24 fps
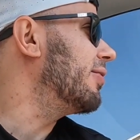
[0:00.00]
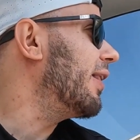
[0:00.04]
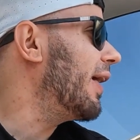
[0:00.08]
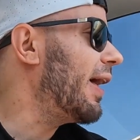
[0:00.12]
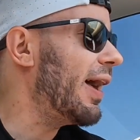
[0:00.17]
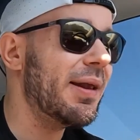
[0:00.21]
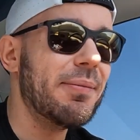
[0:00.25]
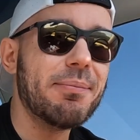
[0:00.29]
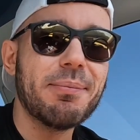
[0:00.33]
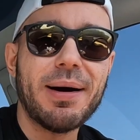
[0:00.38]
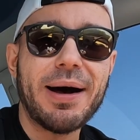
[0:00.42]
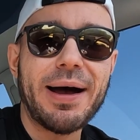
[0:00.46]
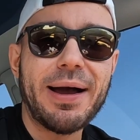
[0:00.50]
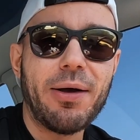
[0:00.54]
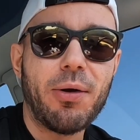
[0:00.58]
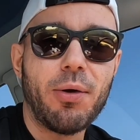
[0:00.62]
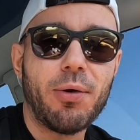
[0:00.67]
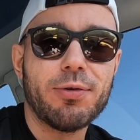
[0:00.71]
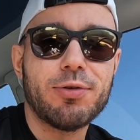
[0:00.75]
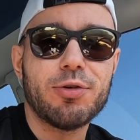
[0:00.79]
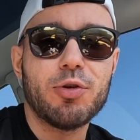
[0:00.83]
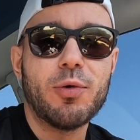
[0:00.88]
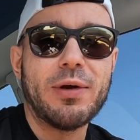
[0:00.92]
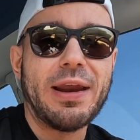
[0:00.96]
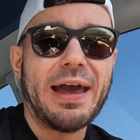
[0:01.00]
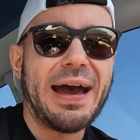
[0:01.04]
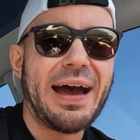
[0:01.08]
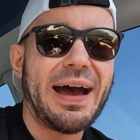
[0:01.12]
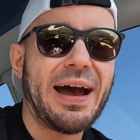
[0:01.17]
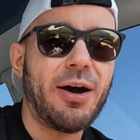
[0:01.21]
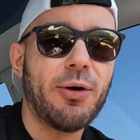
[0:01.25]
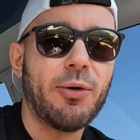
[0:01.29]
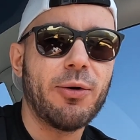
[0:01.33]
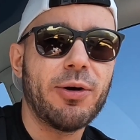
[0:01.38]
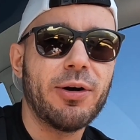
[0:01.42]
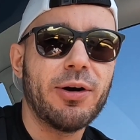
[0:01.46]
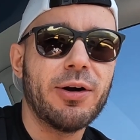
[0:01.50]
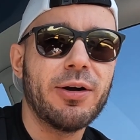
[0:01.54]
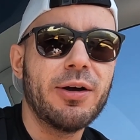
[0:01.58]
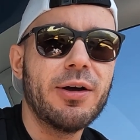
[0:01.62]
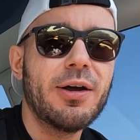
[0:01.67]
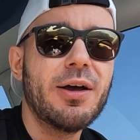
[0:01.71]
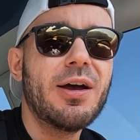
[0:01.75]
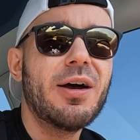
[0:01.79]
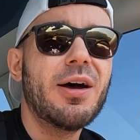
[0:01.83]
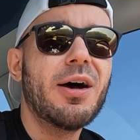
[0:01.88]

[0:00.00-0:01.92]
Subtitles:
10 miles to an hour